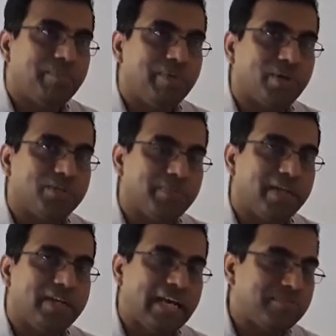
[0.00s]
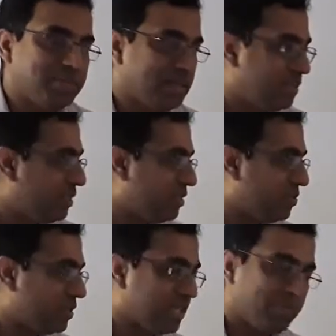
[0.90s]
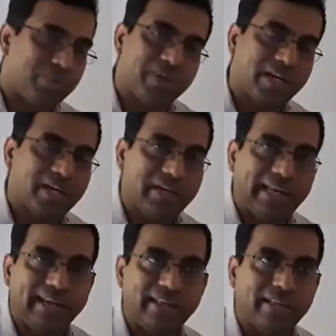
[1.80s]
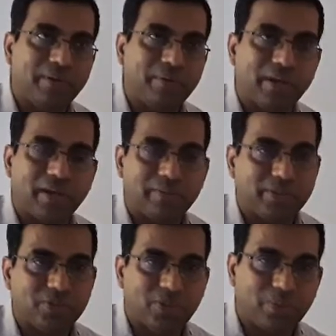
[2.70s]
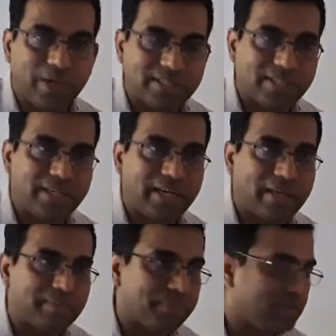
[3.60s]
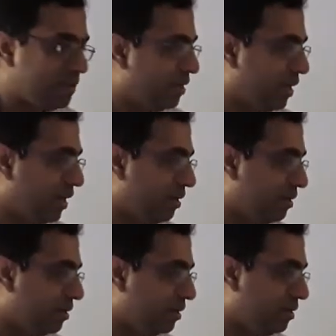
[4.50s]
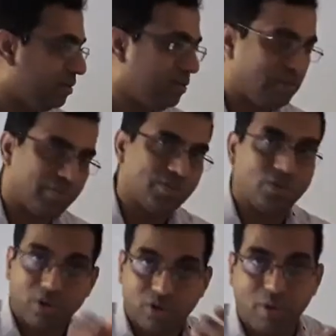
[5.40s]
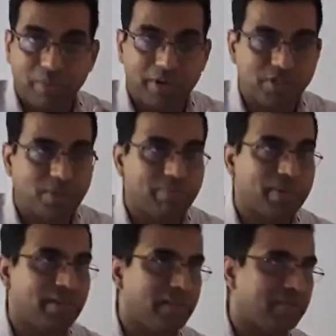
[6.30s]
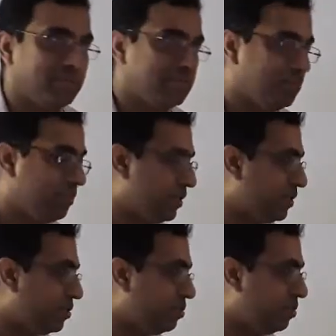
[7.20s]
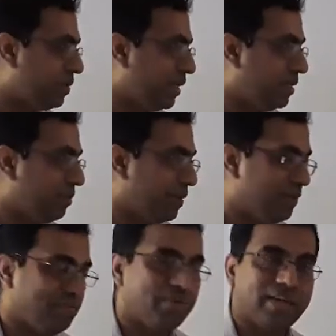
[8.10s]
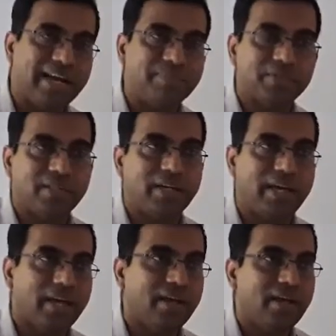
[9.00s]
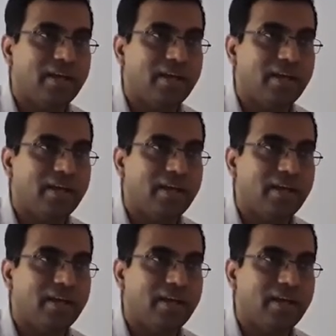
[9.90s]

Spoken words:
Because many times these drugs have to be taken daily, they have to be taken once or twice a day, and if it's not a combination pill, then the patient is going to take them at different times in the day.